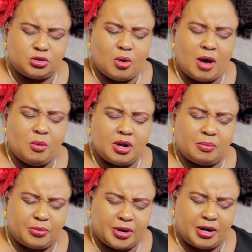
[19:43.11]
So I want to
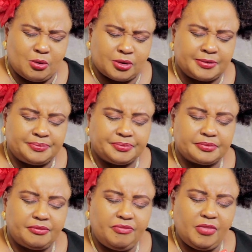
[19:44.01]
pray, Lord,
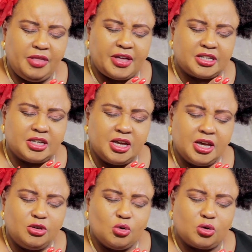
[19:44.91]
that
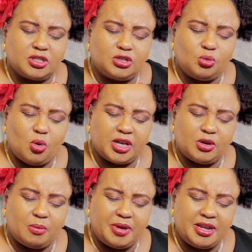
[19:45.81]
you cause us to walk
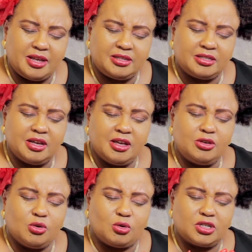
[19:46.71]
in obedience,
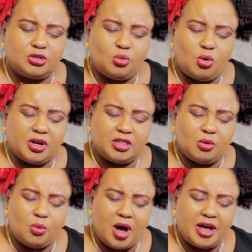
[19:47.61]
you cause us to walk in the
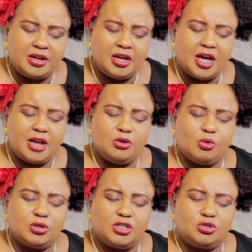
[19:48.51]
word, and you
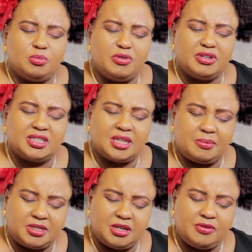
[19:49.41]
cause us to be
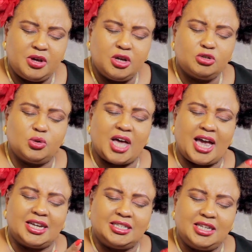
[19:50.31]
receptive to the
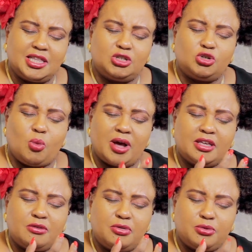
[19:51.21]
idea that you're
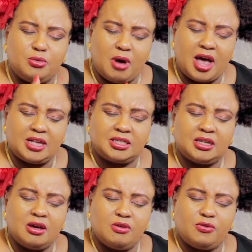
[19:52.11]
working through us,
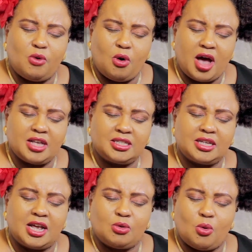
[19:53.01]
for us,
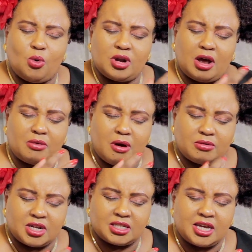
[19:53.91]
and all
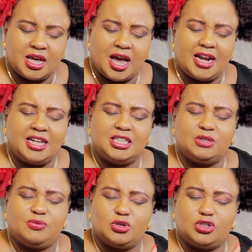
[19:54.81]
around us. And it
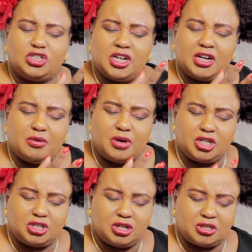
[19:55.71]
is for
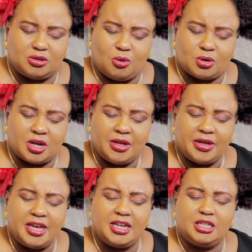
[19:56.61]
generations, Lord. Yes, God.
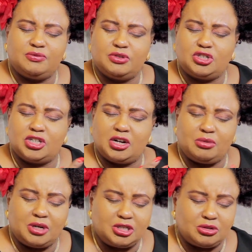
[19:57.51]
It is for
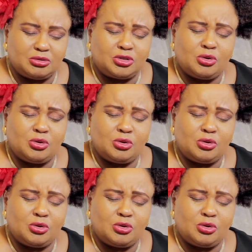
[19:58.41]
generations.